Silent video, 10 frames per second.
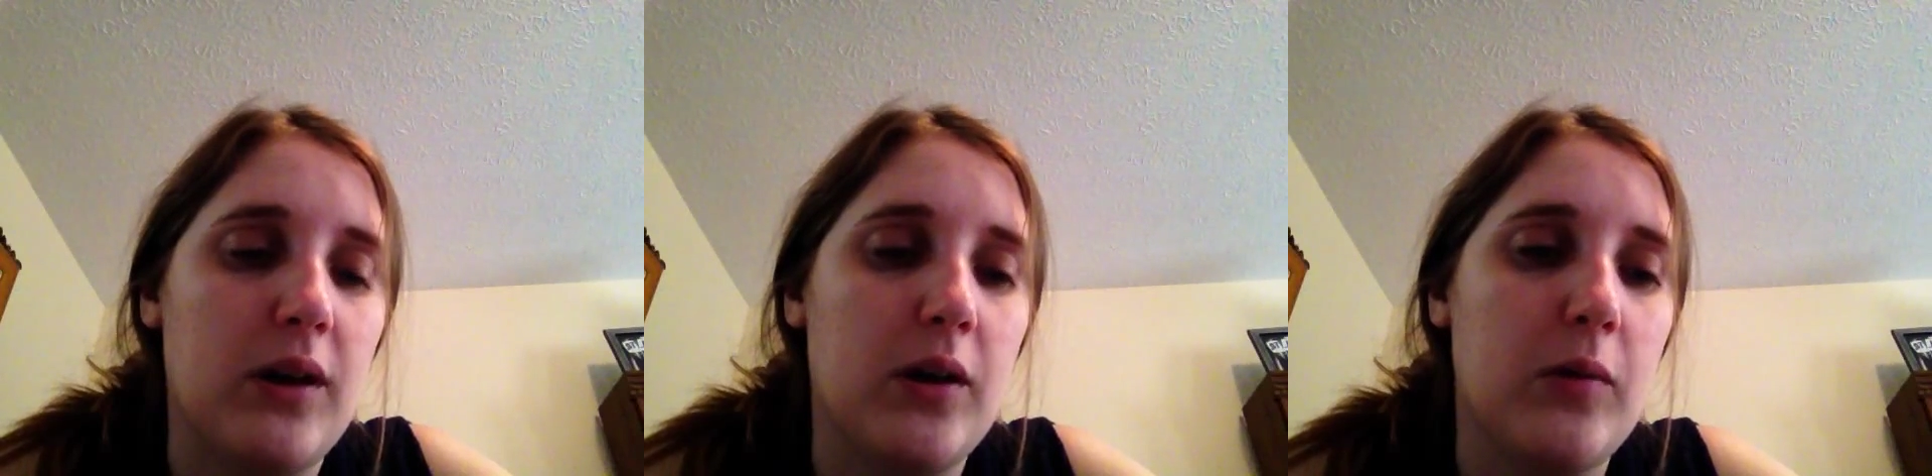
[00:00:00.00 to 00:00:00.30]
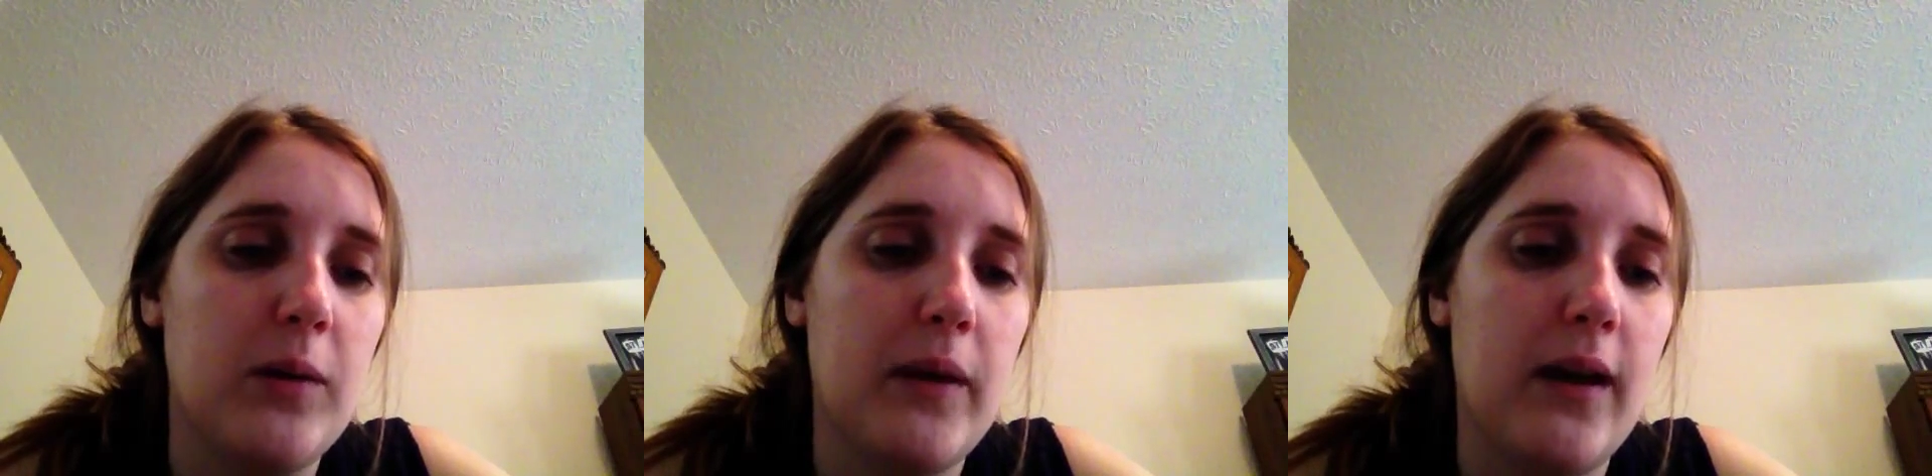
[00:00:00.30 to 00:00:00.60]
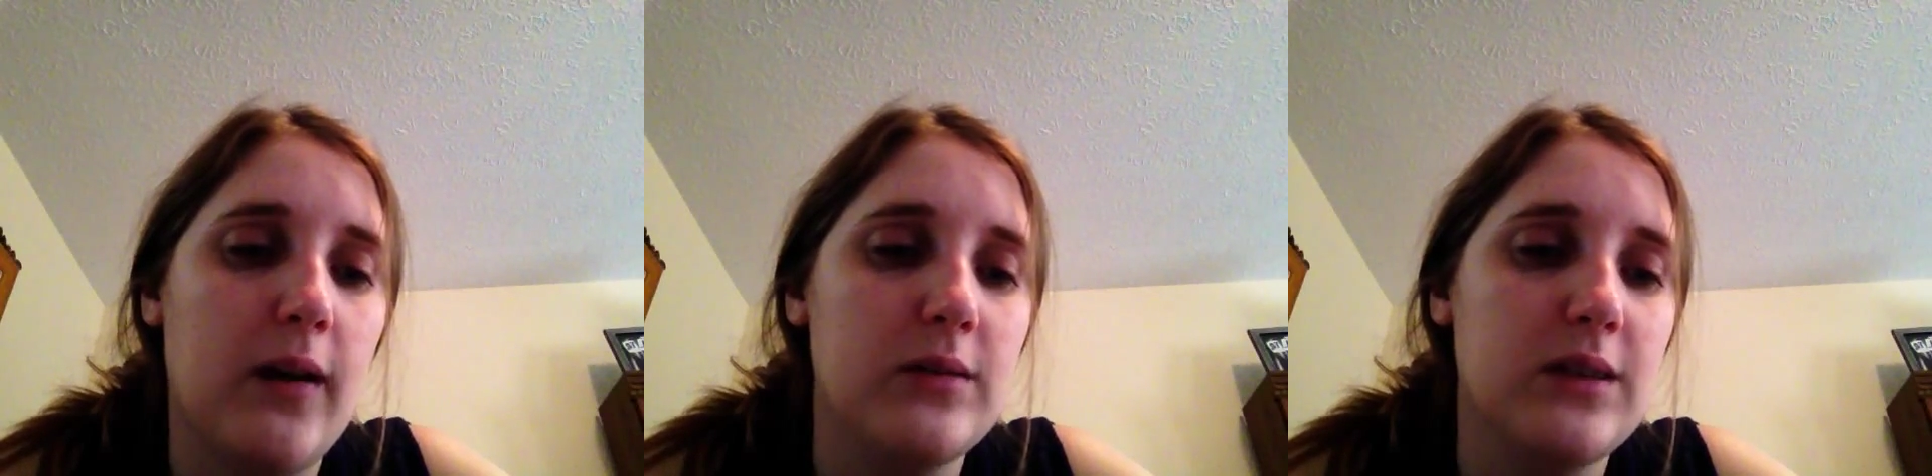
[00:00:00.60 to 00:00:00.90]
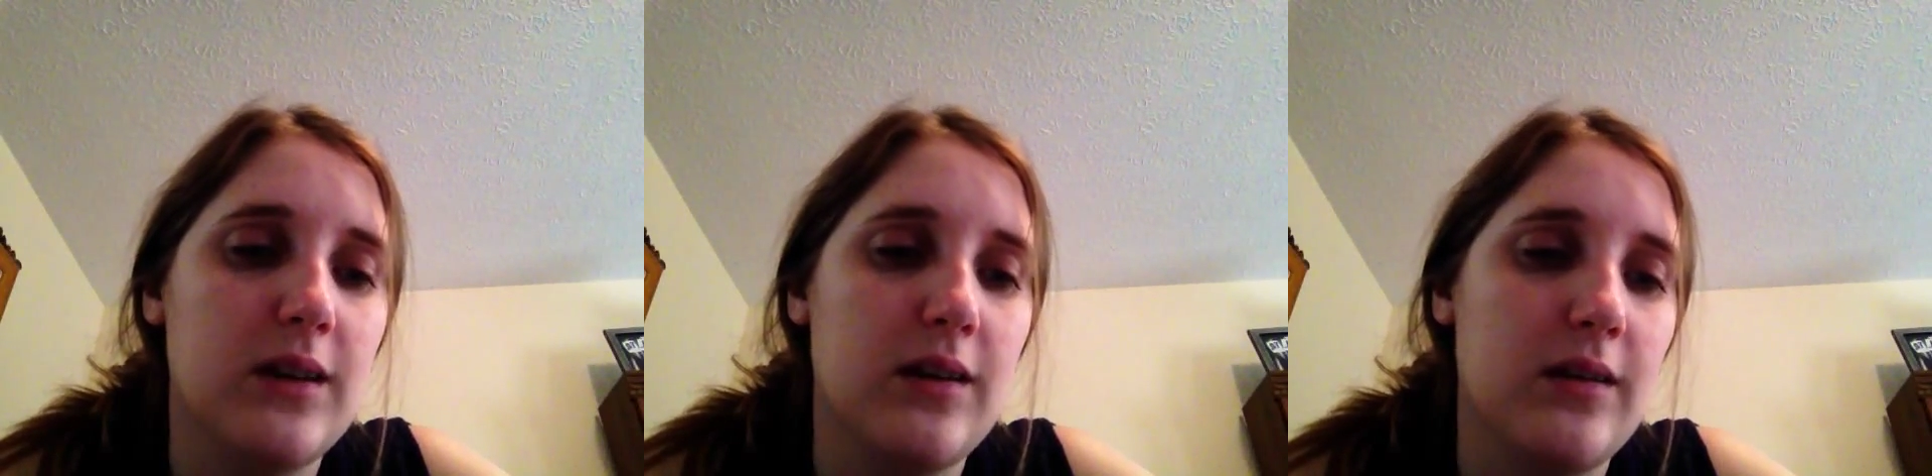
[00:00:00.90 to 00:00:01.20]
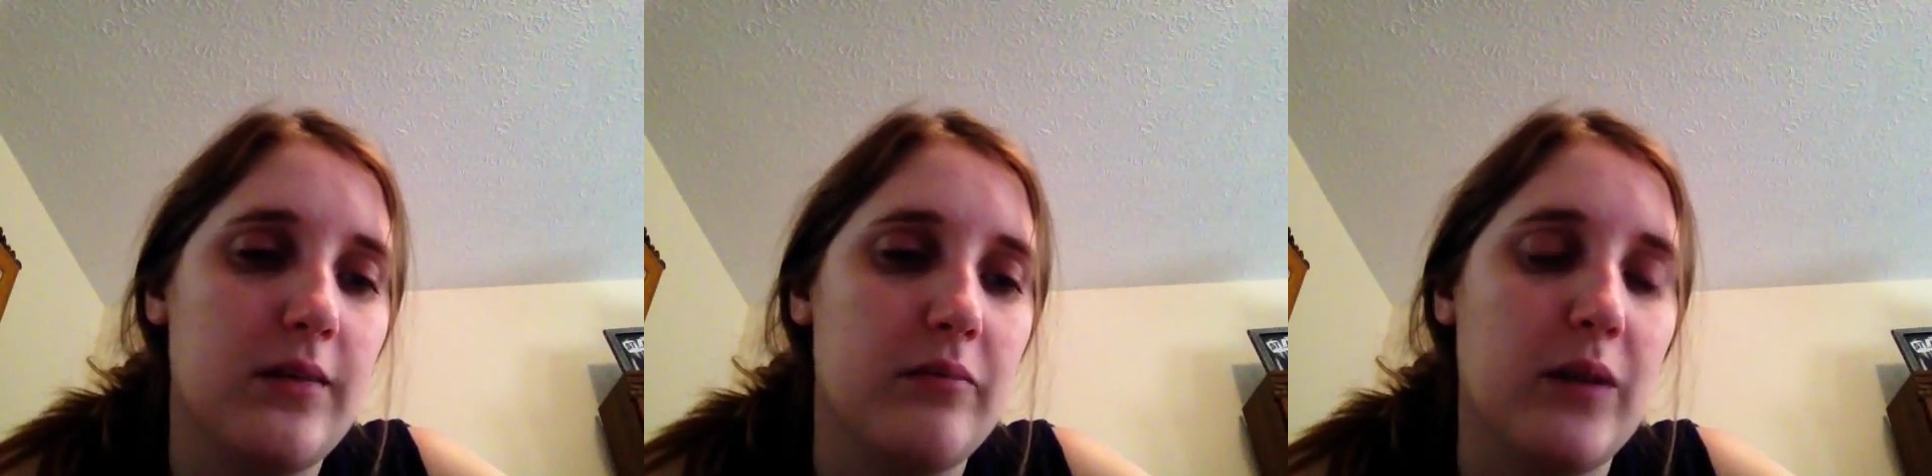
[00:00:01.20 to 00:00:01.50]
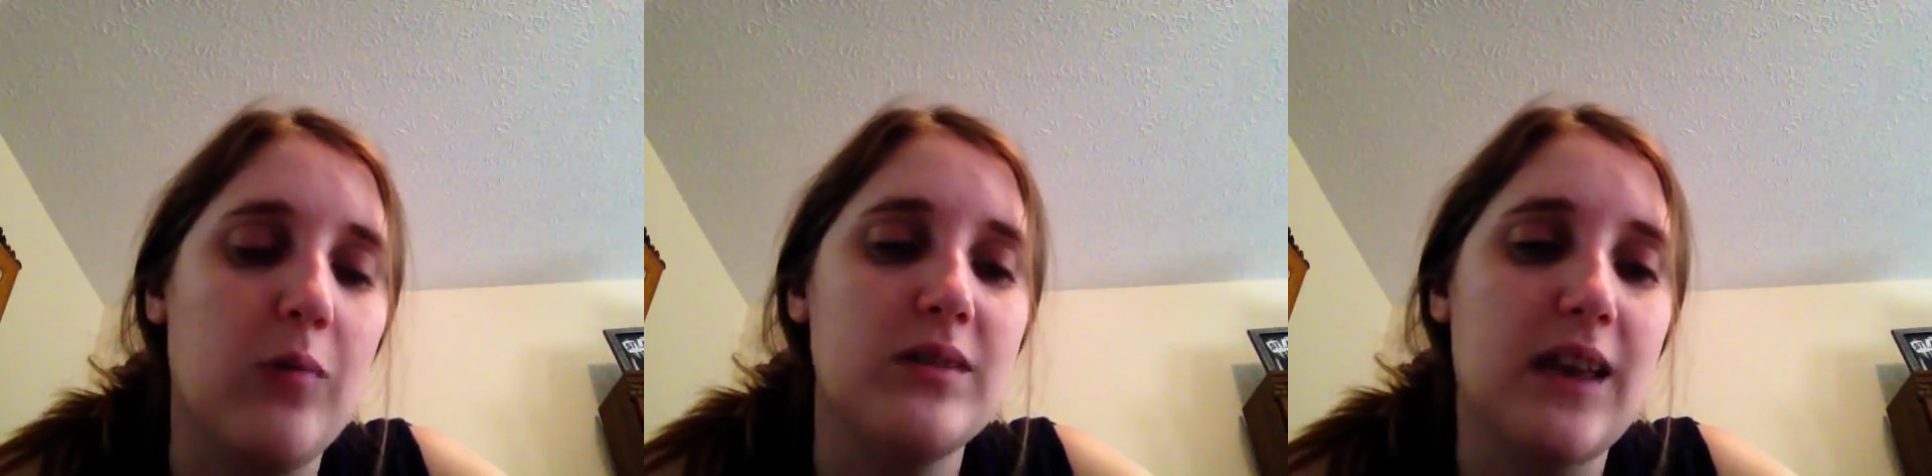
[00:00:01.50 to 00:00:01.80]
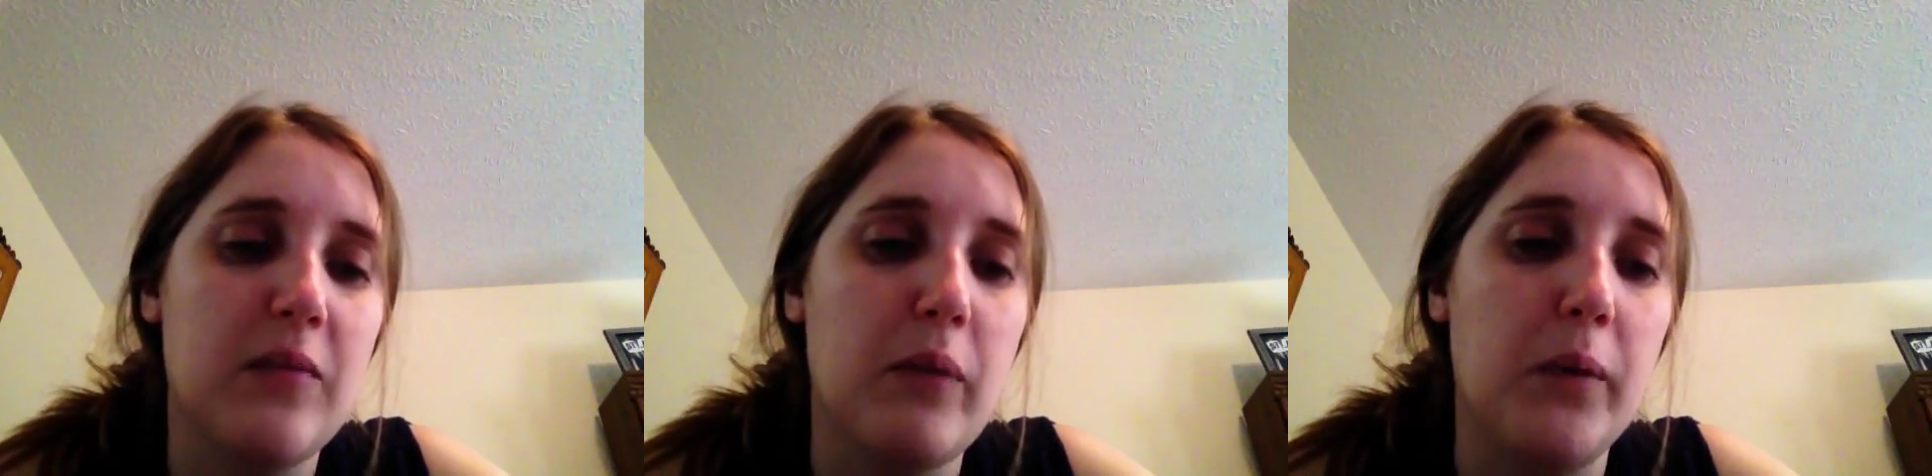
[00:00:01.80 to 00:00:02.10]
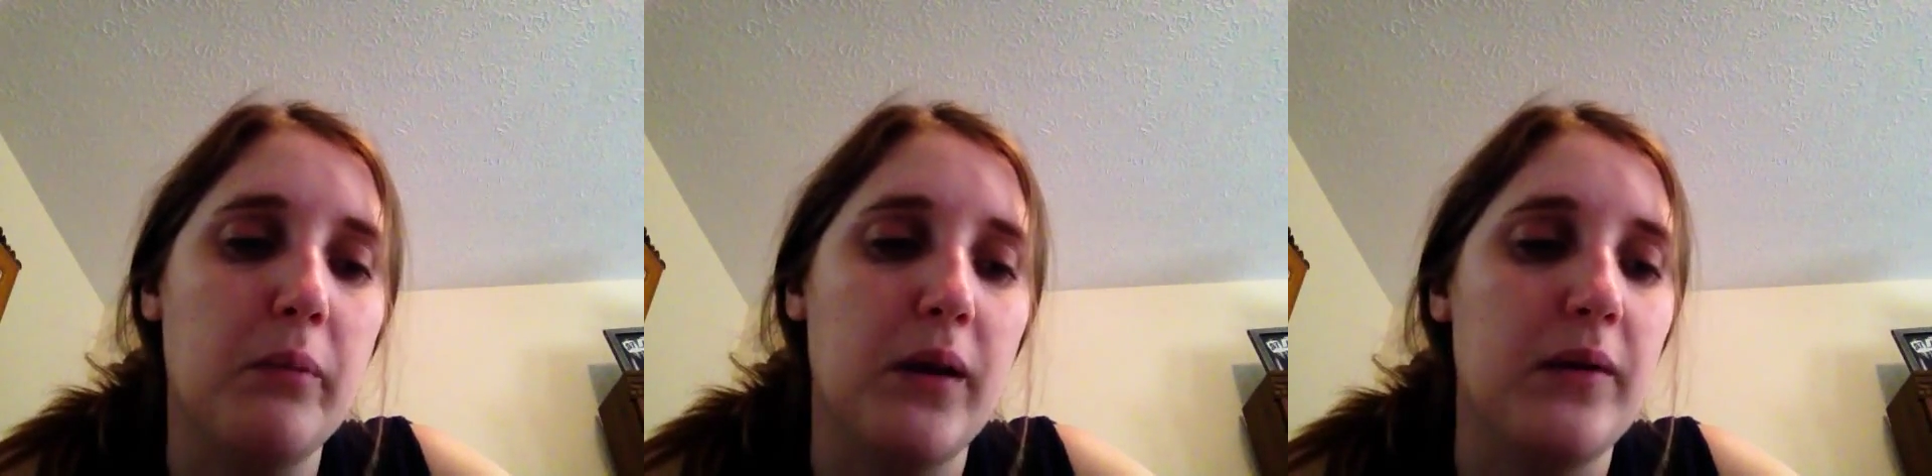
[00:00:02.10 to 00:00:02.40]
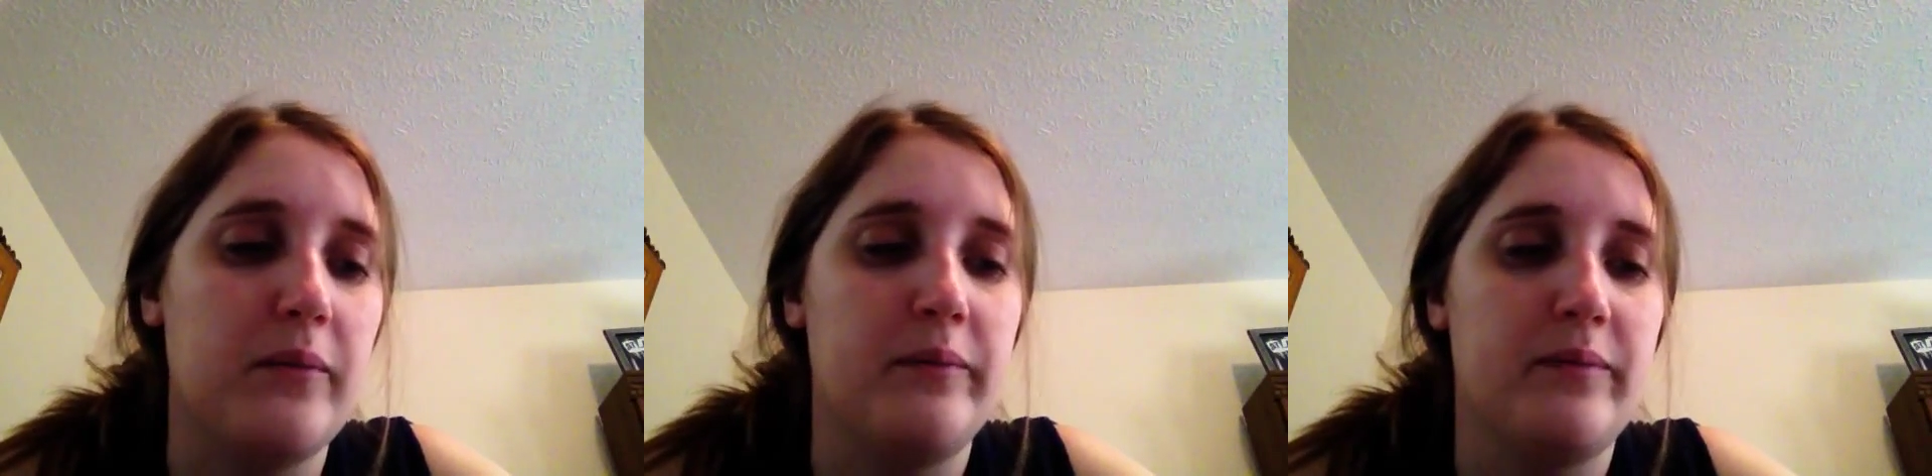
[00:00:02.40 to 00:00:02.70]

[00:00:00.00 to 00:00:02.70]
What about, say Bun Bun?